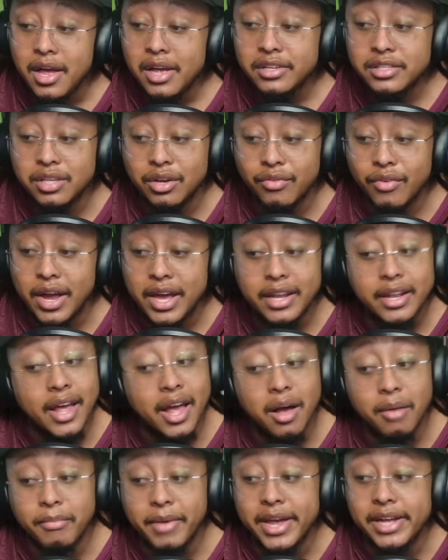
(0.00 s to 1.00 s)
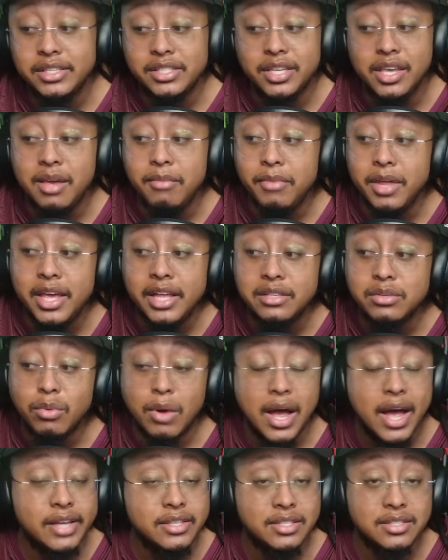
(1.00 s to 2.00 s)
So right now, man, team
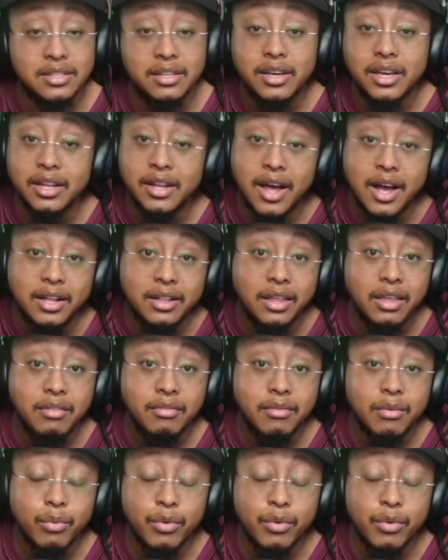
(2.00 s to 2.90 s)
needs-wise is looking ugly.